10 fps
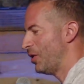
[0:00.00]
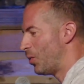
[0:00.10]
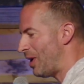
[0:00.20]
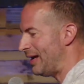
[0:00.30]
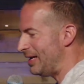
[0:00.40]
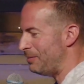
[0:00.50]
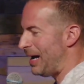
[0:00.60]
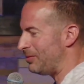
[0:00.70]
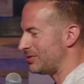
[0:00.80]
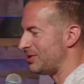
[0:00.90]
writing
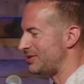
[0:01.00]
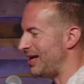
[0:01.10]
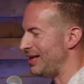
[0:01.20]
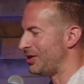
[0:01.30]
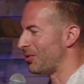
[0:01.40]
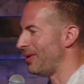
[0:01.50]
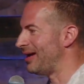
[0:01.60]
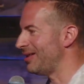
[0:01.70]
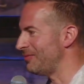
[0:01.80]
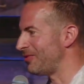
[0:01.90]
Bible study
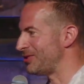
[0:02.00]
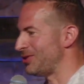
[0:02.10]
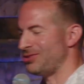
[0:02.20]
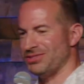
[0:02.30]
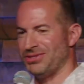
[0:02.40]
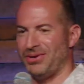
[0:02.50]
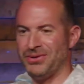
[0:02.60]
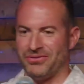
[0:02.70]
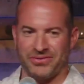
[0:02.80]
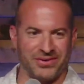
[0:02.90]
curriculum for churches all
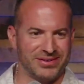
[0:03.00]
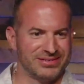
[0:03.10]
over.